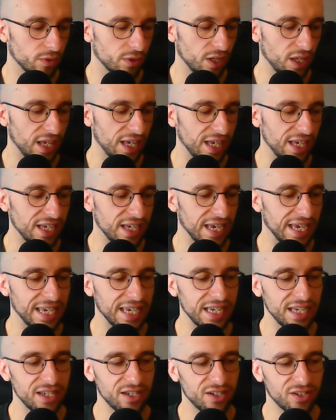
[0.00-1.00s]
he,
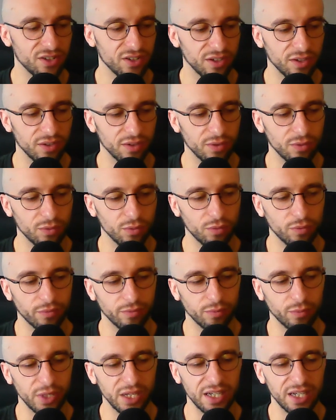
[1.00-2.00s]
he's,
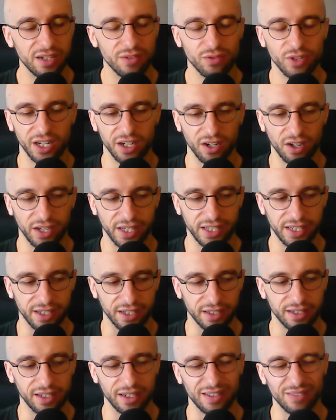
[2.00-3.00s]
we didn't really like
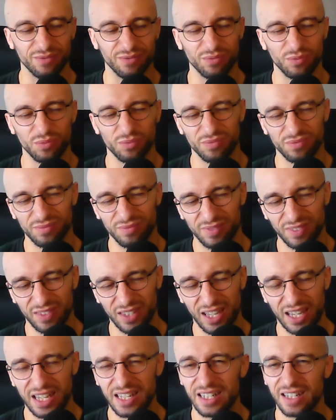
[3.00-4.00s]
it. And
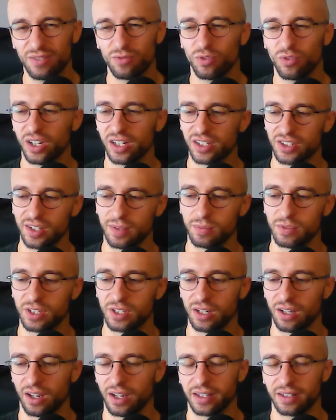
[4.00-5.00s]
he didn't really seem to
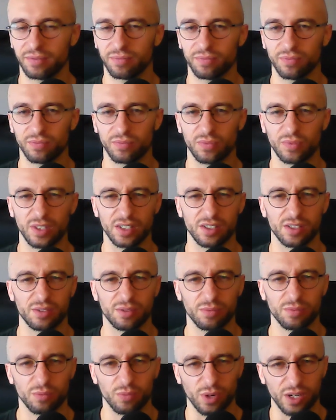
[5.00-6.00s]
like
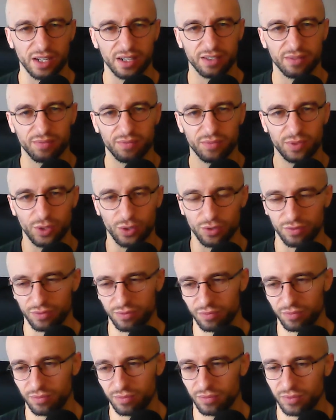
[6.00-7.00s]
this weird sort of,
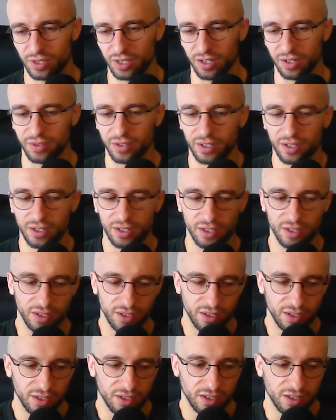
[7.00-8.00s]
you know,
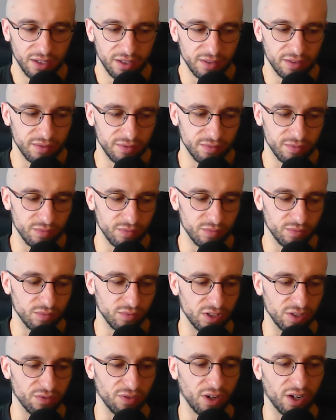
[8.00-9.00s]

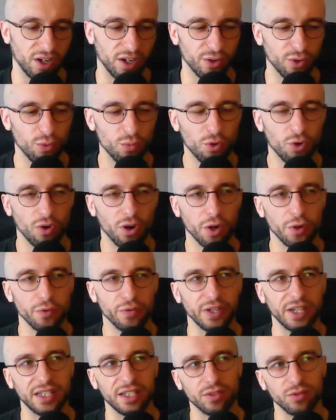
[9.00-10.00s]
divide, or moreover,
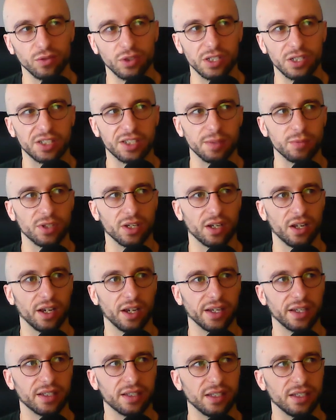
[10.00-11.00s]
he didn't really seem to
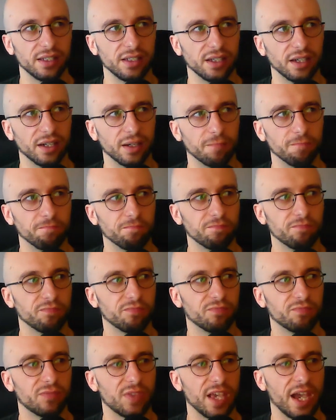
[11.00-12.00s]
like the um,
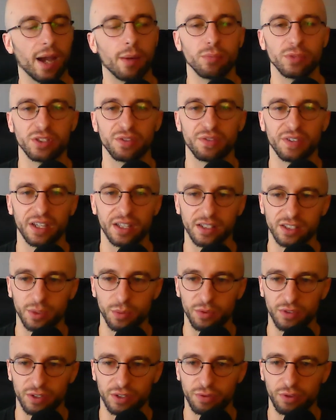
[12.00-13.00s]
the atmosphere that some
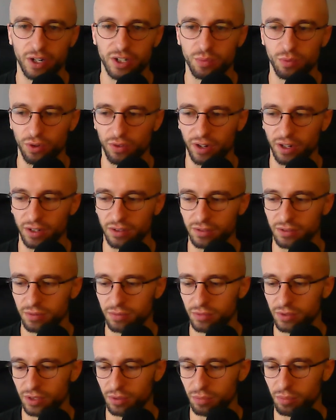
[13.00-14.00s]
of his friends brought around
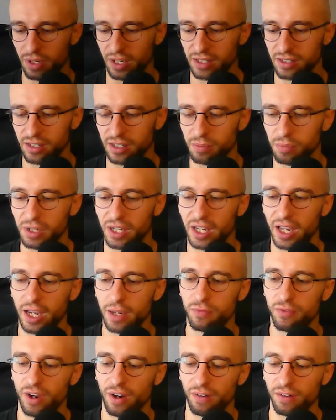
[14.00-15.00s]
to the place, and he
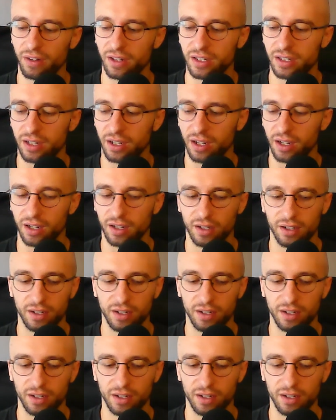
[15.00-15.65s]
became very uh,